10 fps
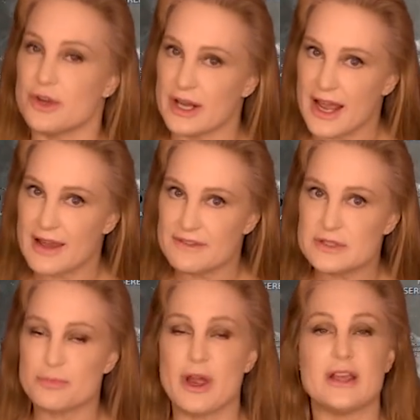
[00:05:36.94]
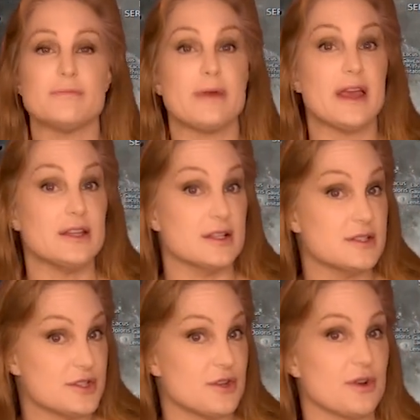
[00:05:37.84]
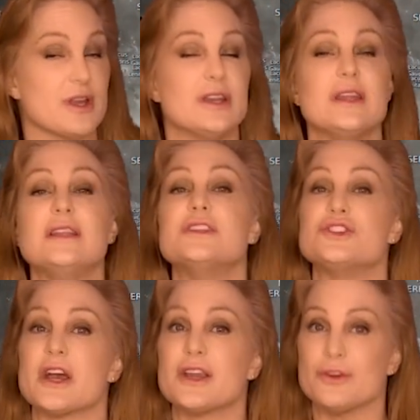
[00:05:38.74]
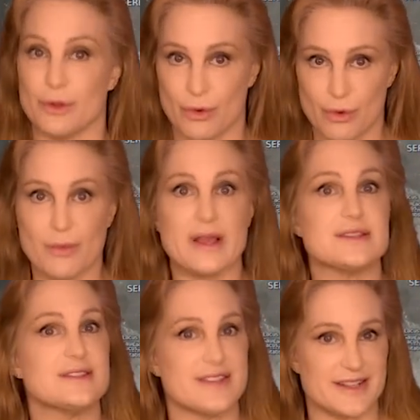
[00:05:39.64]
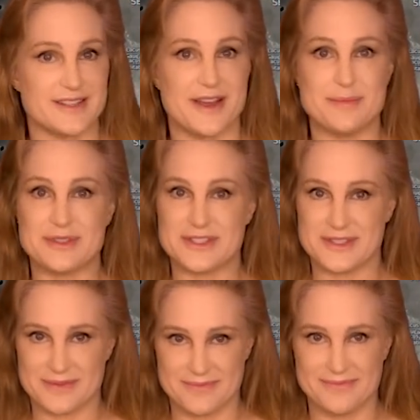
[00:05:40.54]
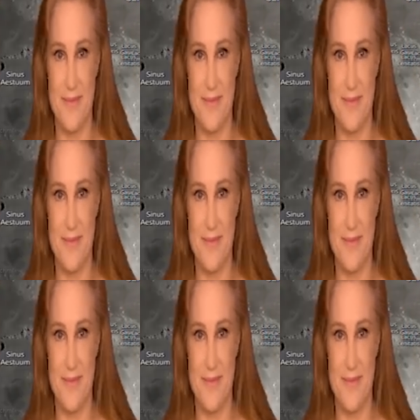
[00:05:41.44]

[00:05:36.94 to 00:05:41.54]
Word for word: you're going to have this bright companion, so you're going to need to check your local rise and set times.